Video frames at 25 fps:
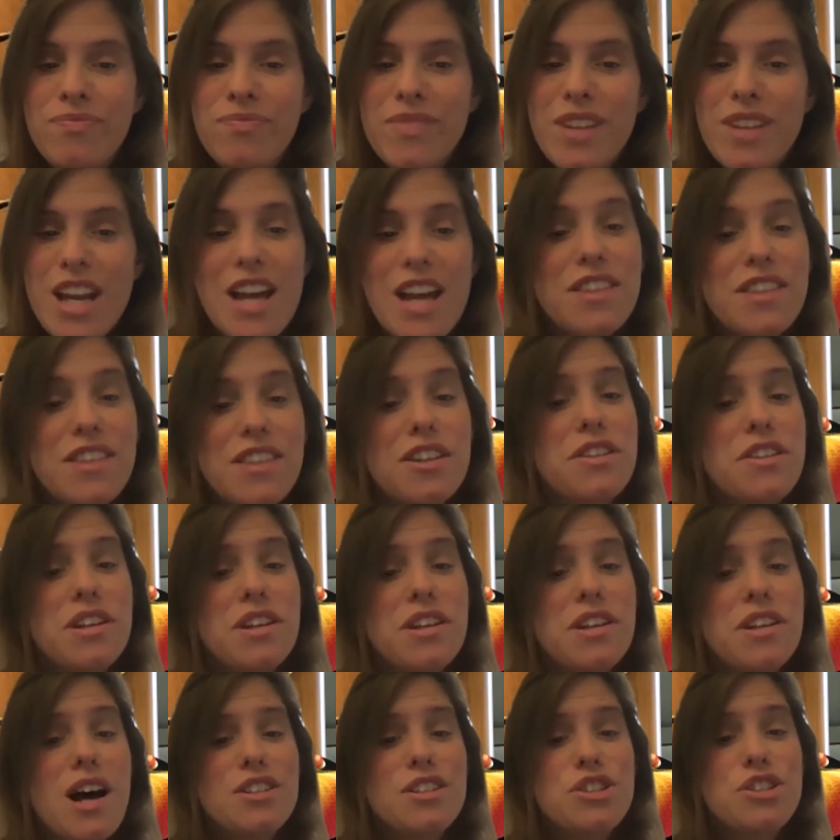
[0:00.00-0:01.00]
and the
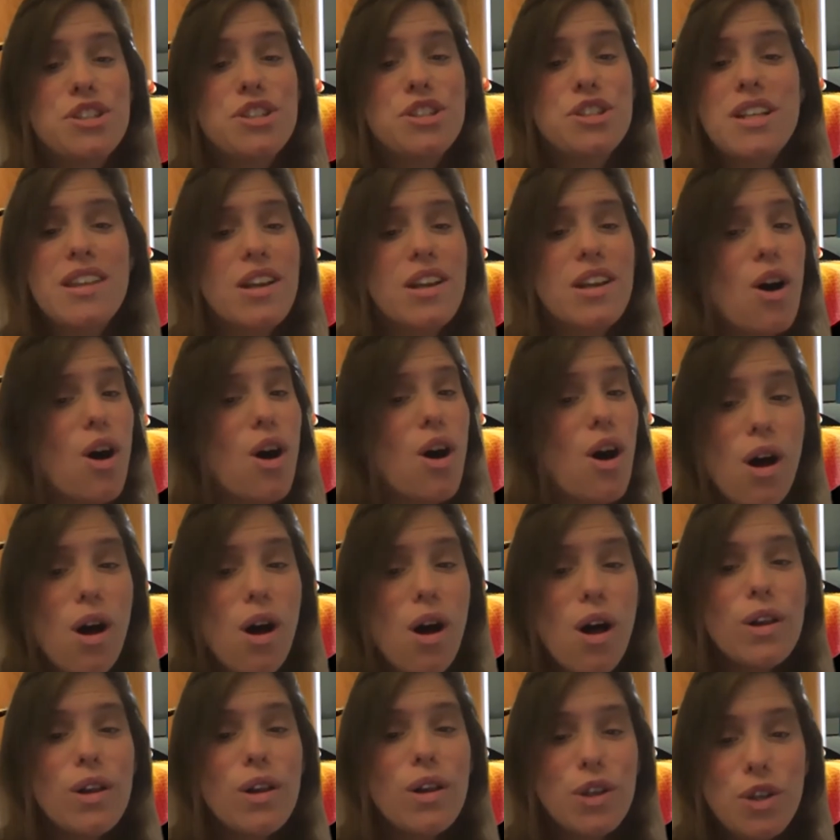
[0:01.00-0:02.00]
theology that
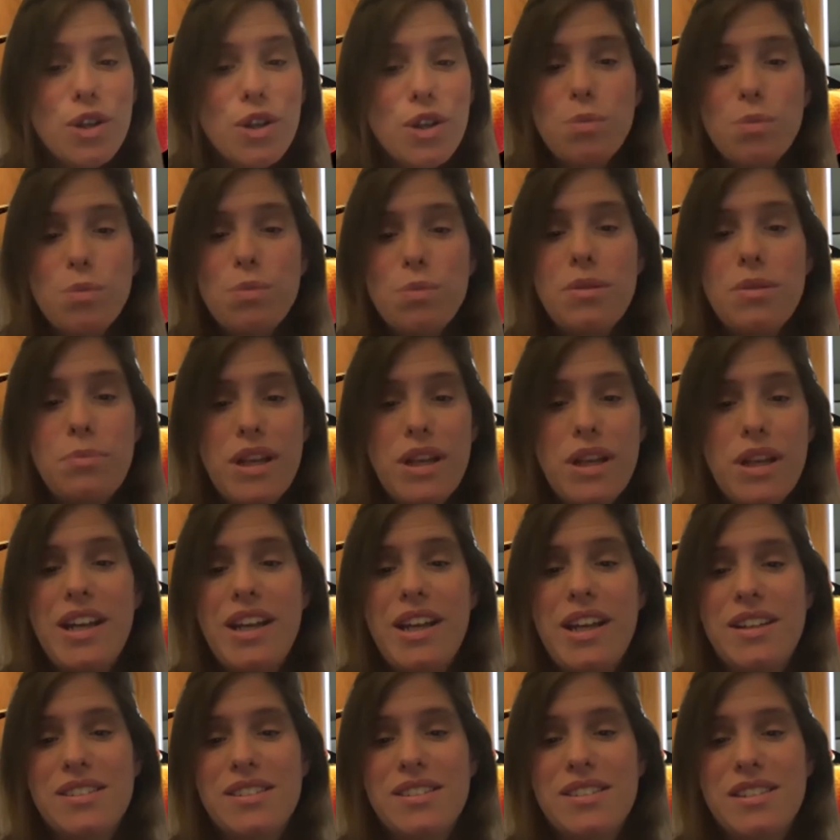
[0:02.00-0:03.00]
all human
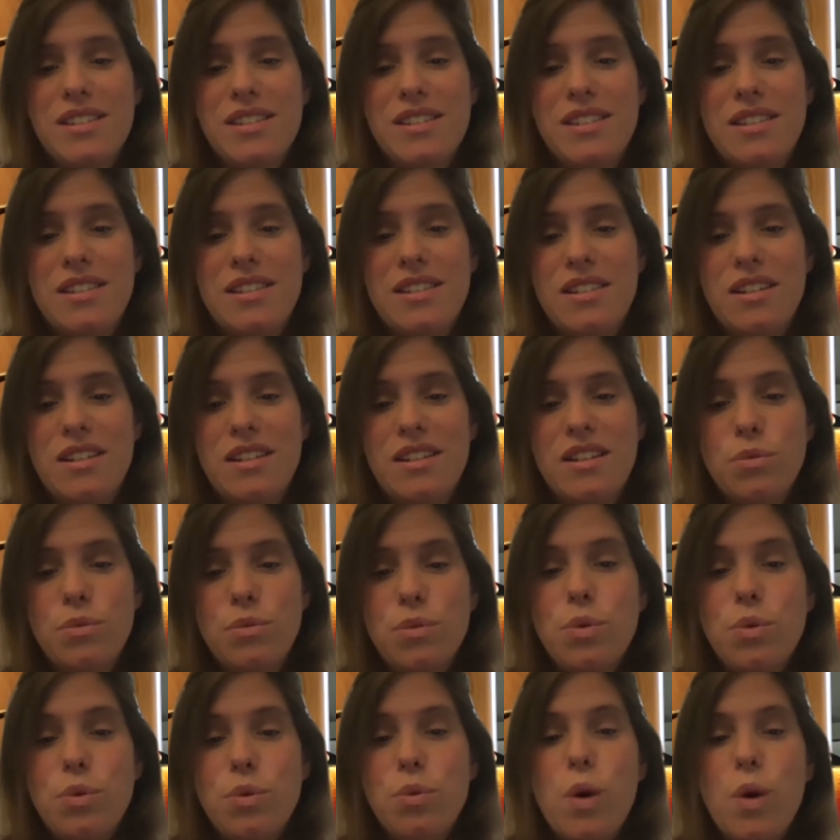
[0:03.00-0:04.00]
beings
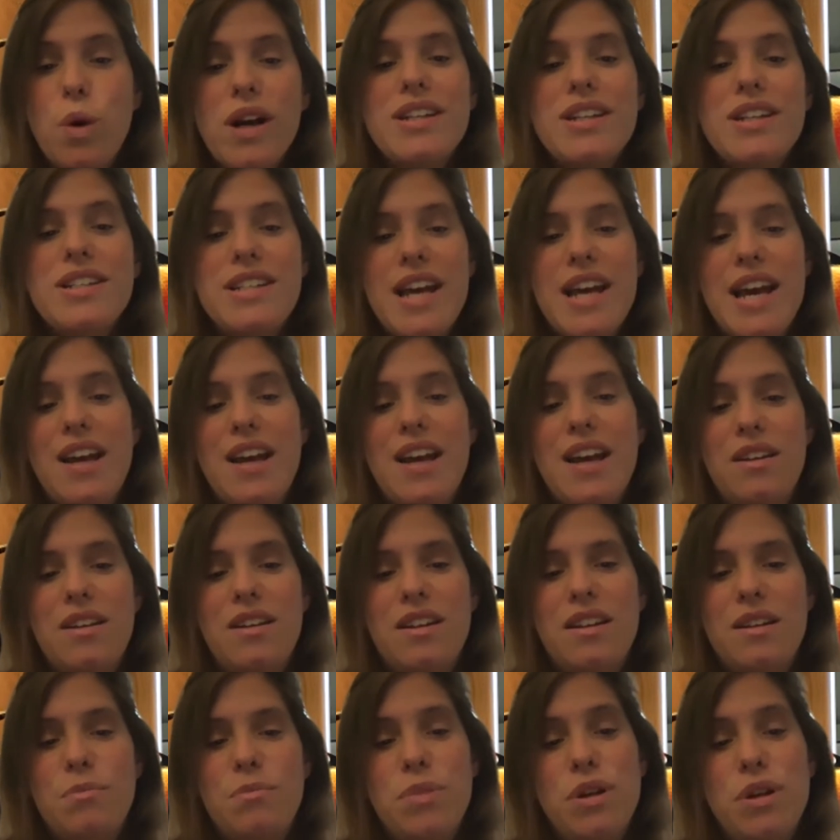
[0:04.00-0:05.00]
would one day
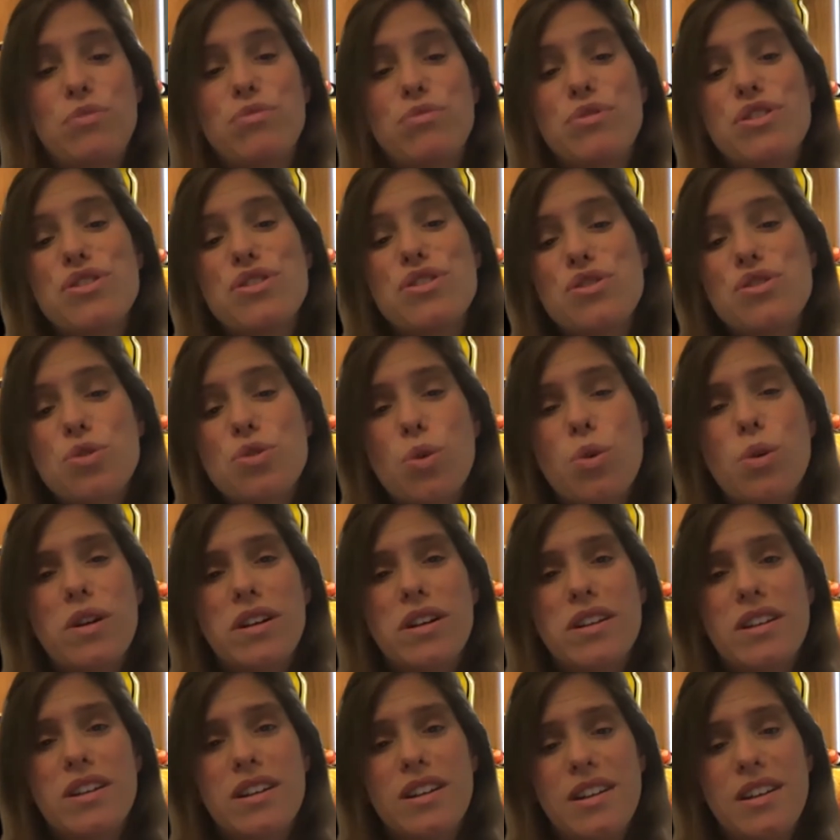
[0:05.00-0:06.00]
be
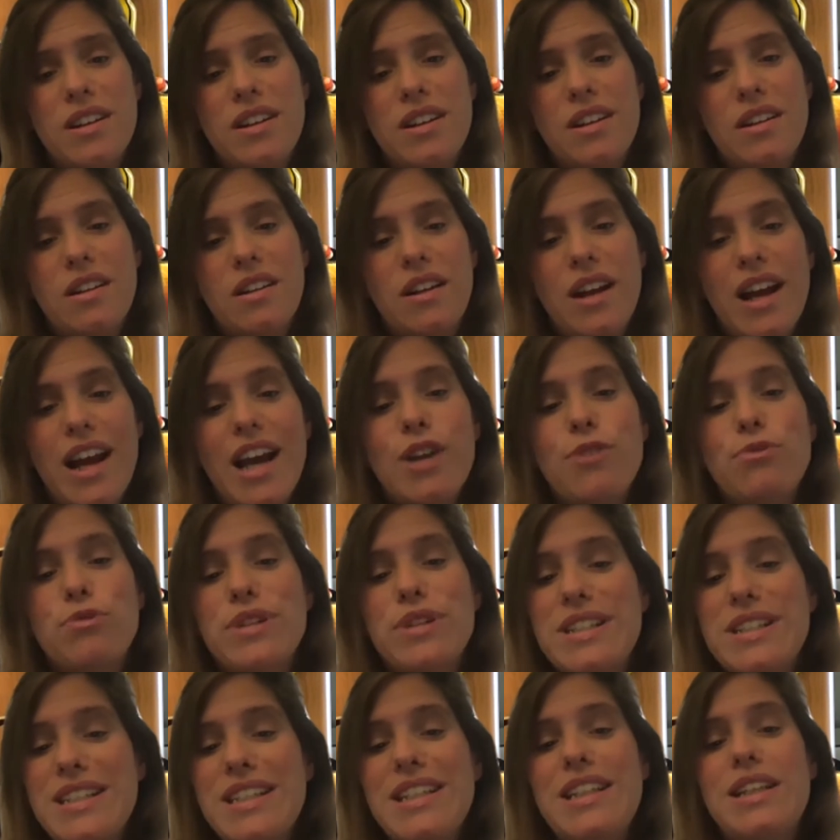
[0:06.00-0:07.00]
restored and
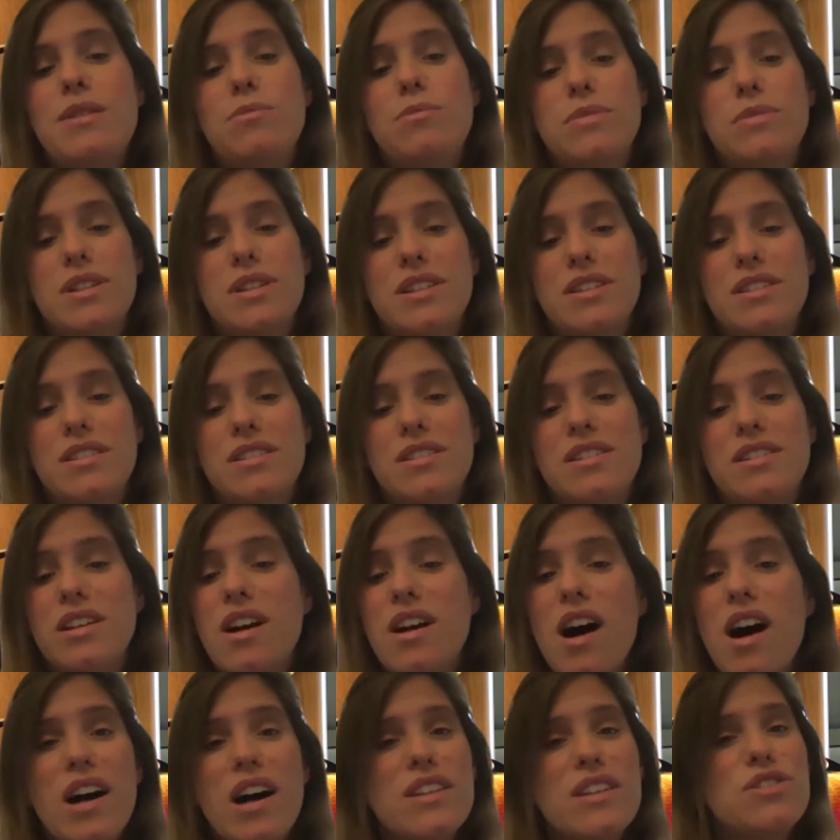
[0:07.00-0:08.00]
redeemed to
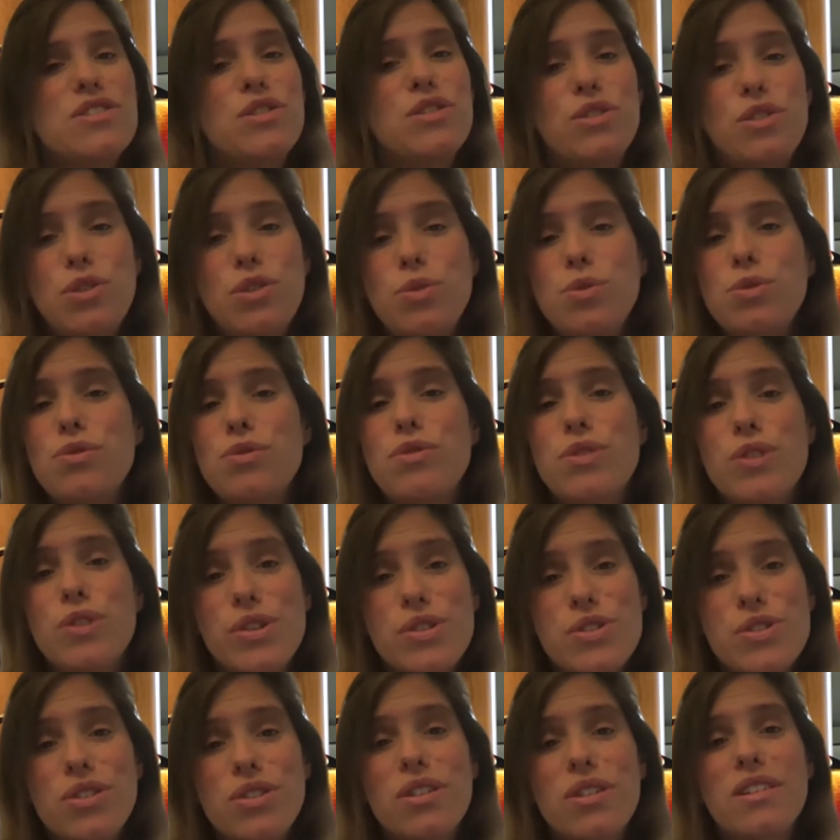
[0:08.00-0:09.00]
God's
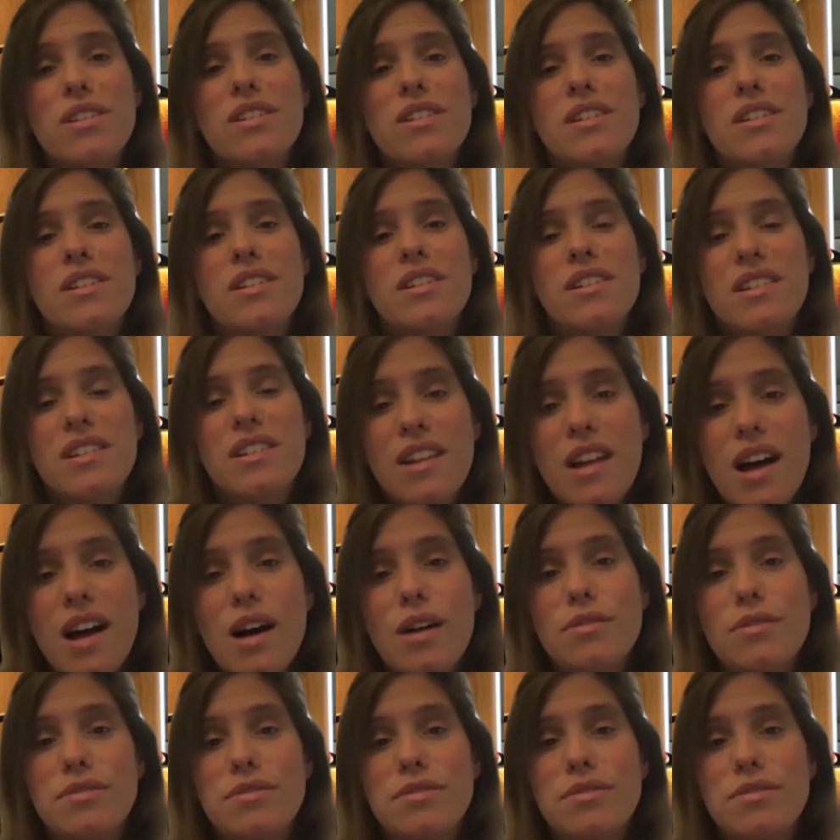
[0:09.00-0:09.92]
universal love.